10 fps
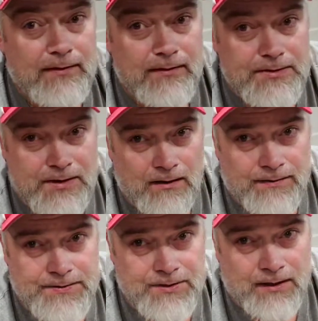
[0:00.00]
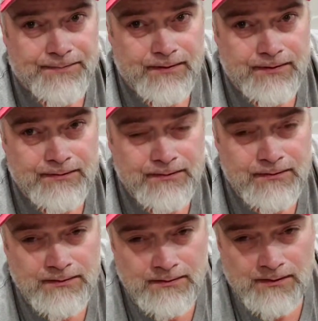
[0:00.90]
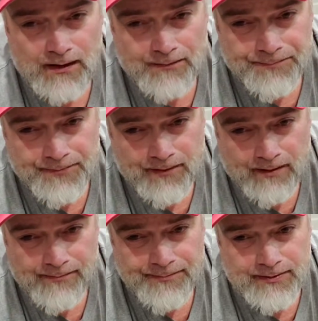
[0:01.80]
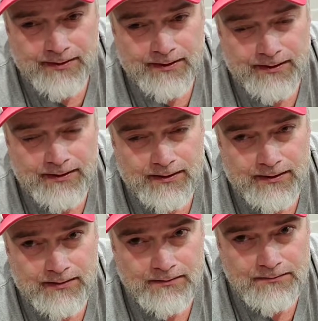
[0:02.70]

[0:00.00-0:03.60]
it's all on the tripod. I'll probably